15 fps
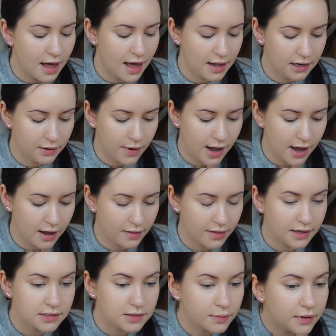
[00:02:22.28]
anywhere
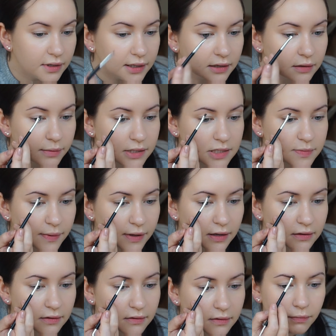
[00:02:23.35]
that's a little bit
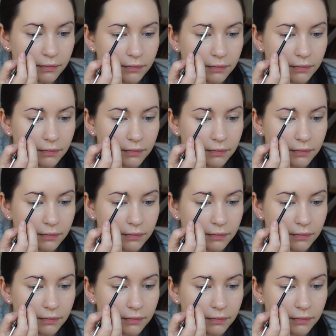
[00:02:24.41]
sparse.